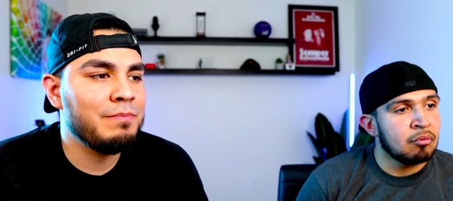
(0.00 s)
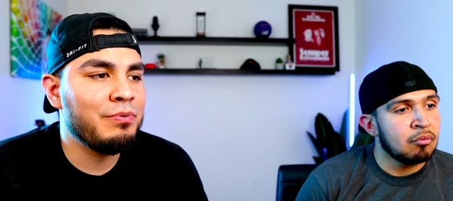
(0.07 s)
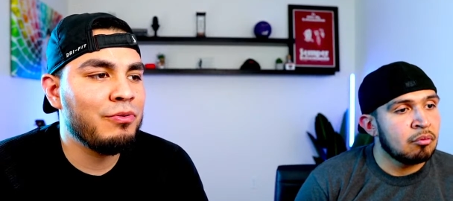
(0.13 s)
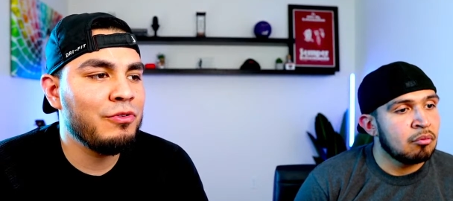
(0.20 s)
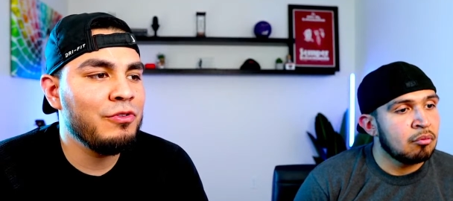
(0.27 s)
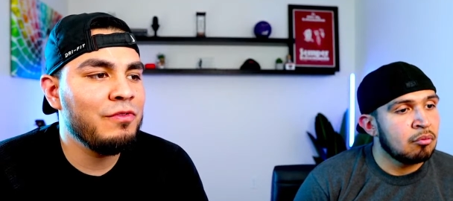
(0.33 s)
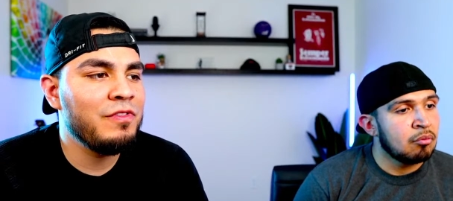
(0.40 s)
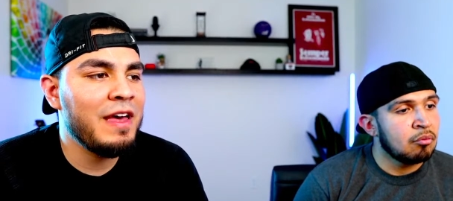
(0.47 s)
Speaker 1: is
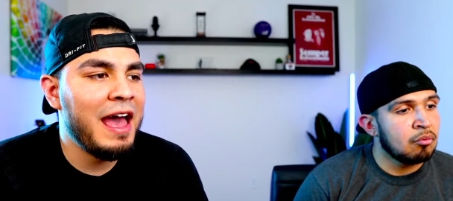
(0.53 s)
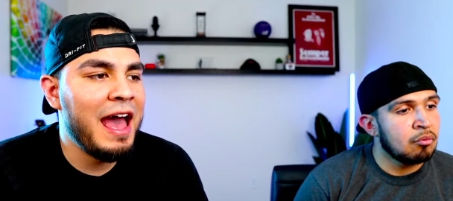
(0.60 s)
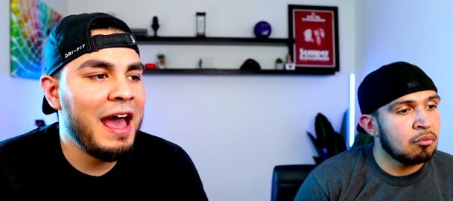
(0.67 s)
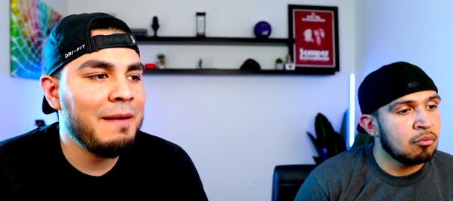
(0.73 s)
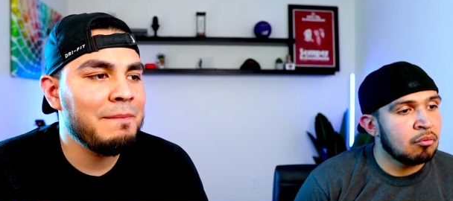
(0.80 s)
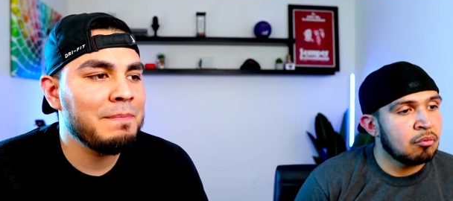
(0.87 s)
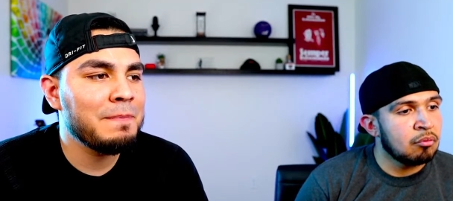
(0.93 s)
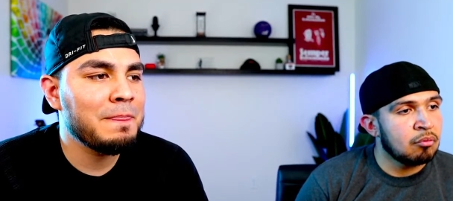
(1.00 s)
one, not
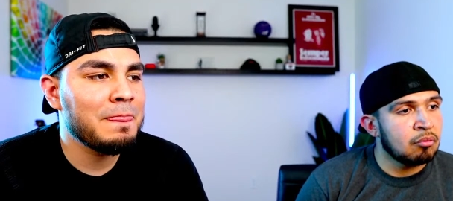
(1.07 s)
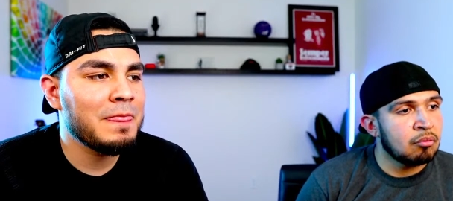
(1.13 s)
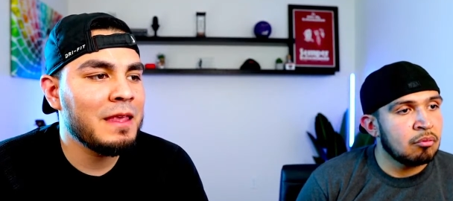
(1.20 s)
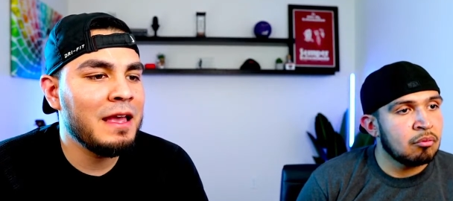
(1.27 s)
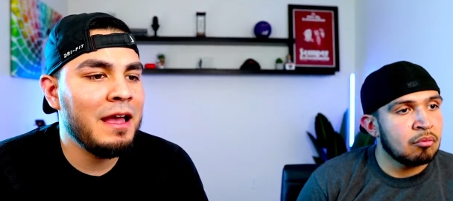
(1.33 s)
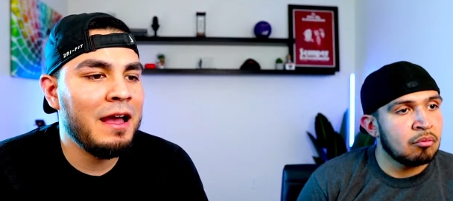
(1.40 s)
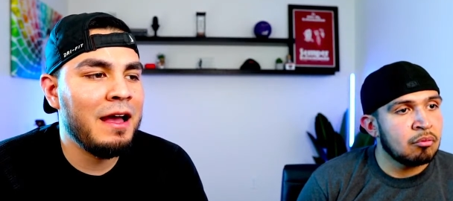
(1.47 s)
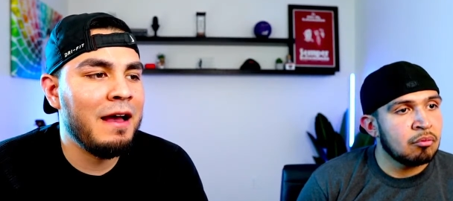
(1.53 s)

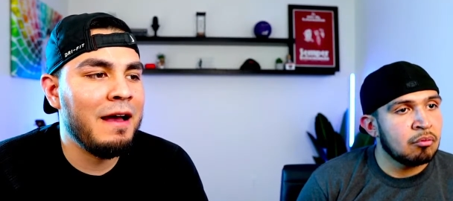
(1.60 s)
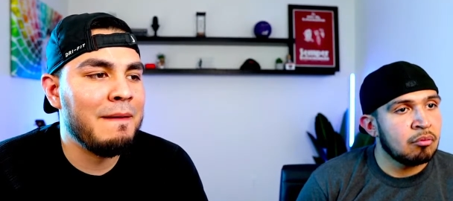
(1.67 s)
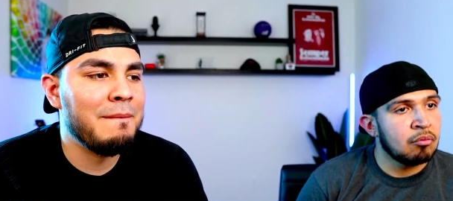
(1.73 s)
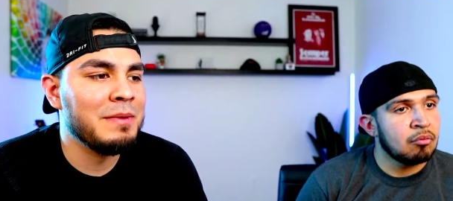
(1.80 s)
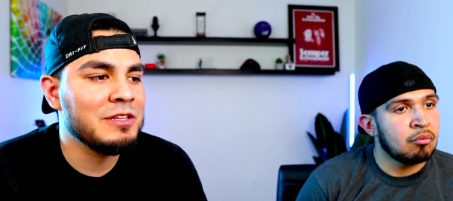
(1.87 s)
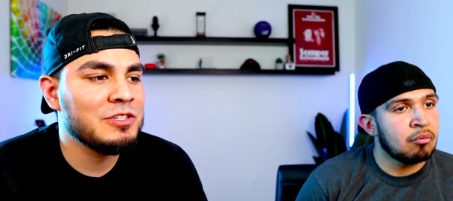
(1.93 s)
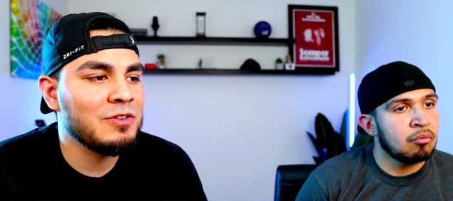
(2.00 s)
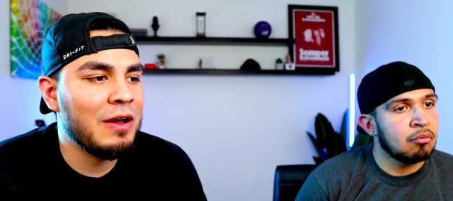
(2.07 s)
three.
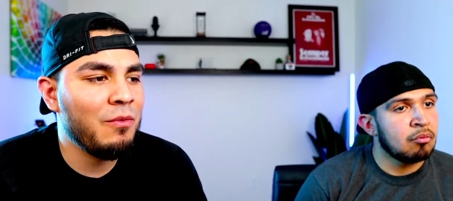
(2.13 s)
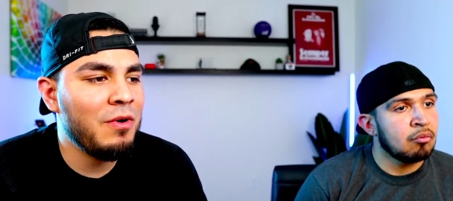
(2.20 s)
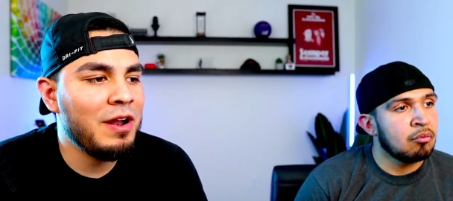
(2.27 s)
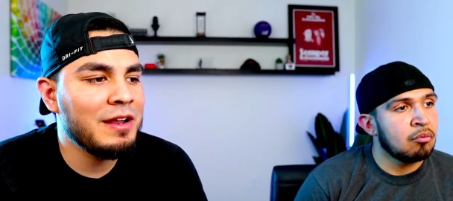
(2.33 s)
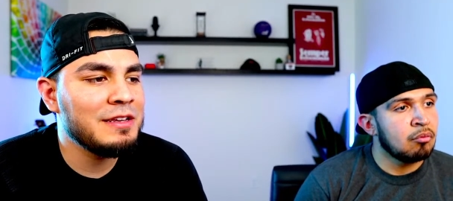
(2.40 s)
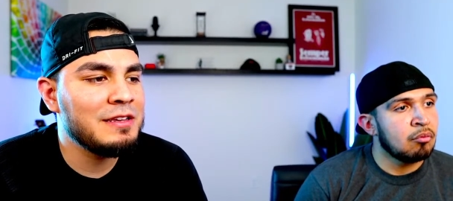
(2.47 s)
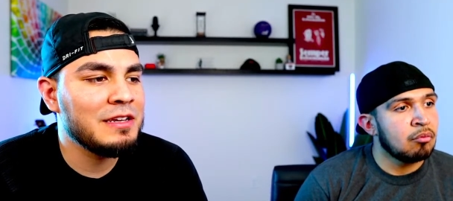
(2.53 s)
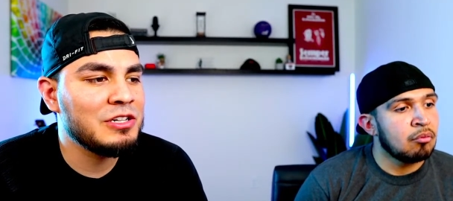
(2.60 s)
Um, and so I
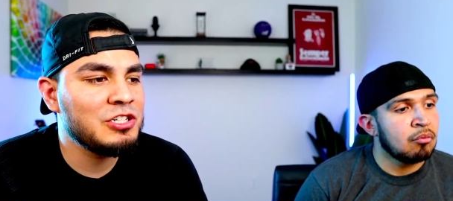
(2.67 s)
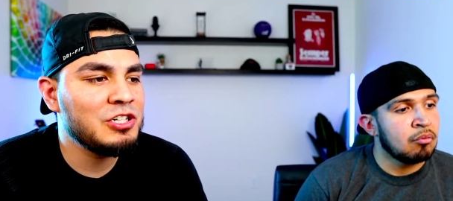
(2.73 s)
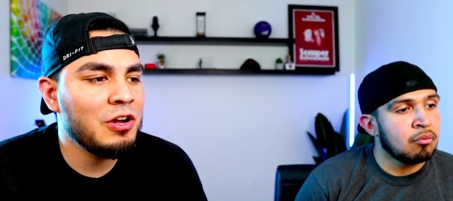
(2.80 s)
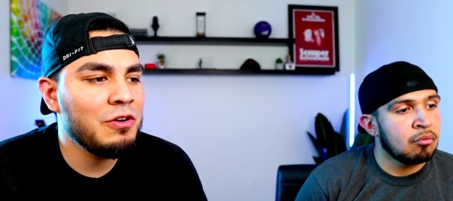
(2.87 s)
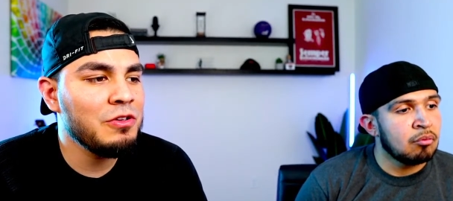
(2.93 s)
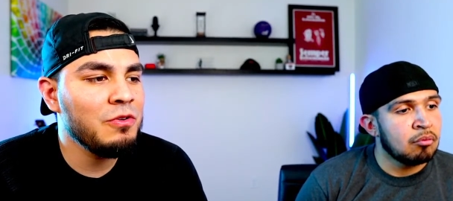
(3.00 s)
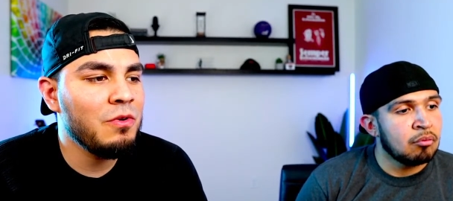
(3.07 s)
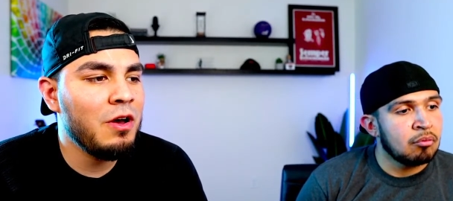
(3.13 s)
wanted to
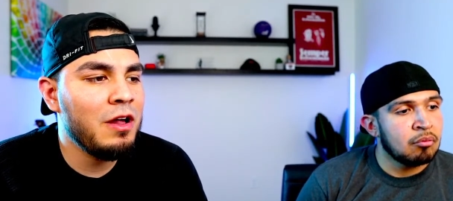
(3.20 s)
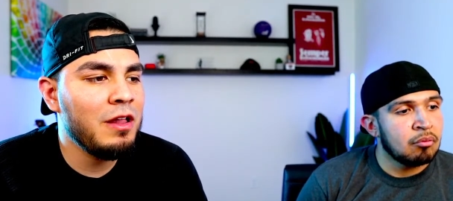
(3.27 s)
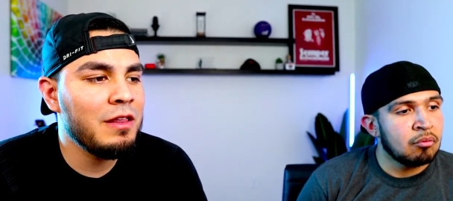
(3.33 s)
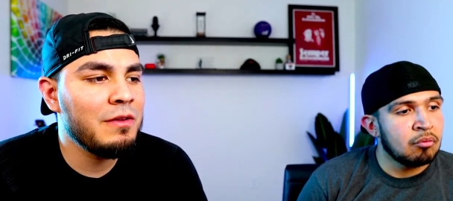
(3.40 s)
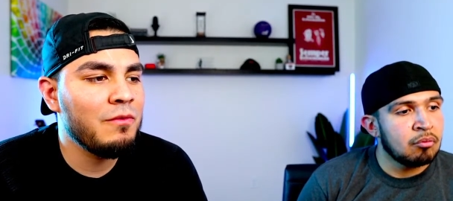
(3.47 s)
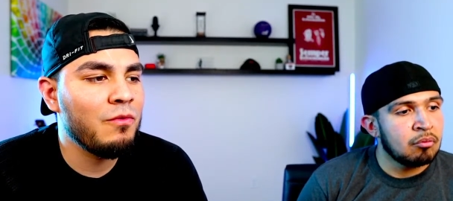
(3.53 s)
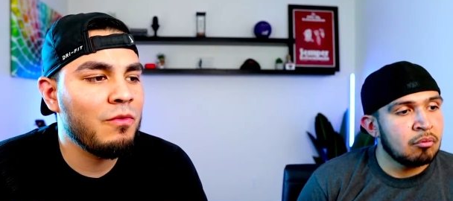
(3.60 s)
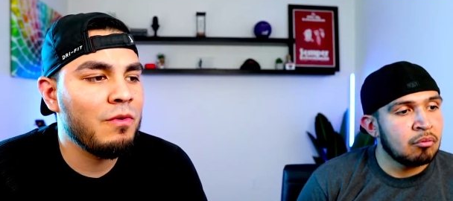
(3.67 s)
show you all,
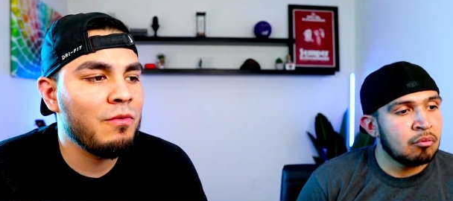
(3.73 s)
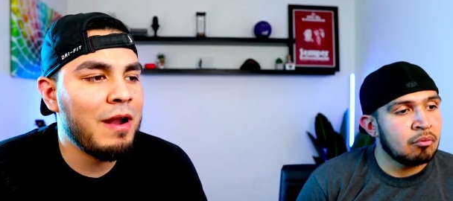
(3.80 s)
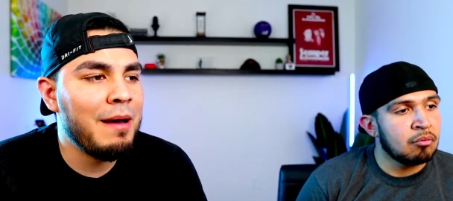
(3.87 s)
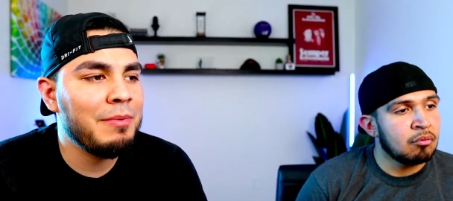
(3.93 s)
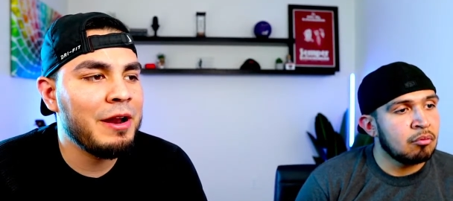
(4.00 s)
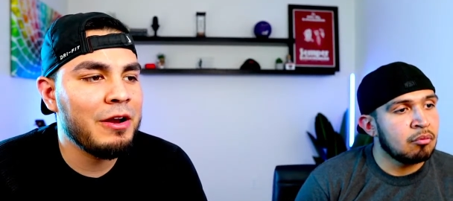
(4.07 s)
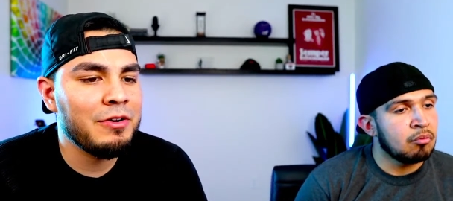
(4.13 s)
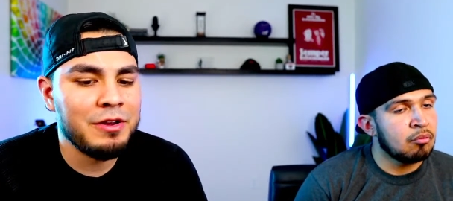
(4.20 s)
and Rob
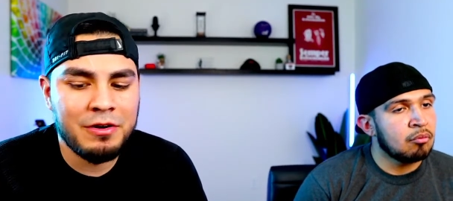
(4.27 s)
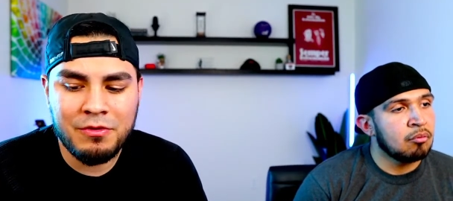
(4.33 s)
and I are going to